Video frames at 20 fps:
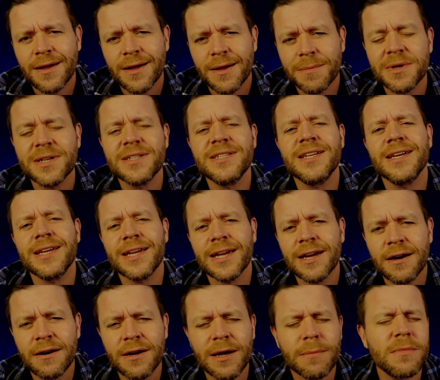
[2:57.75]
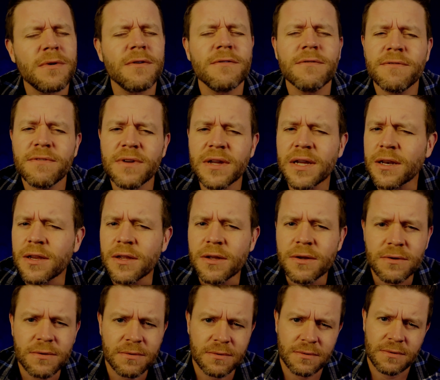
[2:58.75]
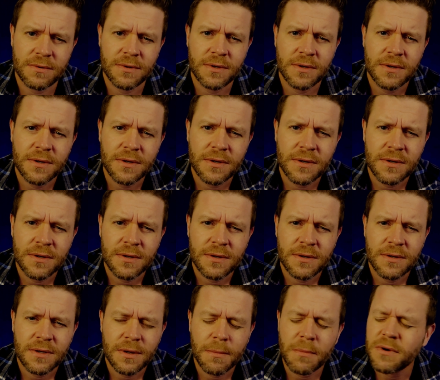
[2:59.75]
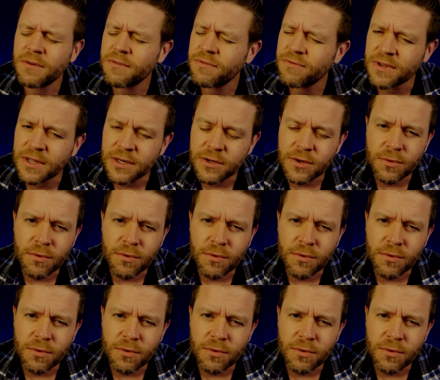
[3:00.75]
I'm going to take care of you. I'm going to feed you. I'm going to feed